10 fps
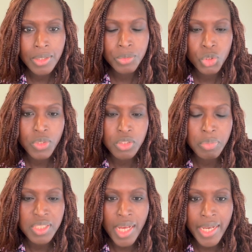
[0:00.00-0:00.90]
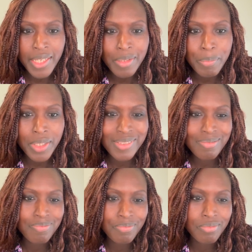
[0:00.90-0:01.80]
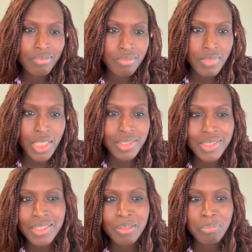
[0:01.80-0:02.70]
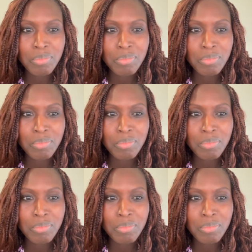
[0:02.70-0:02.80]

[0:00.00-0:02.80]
which was a bit high, but that didn't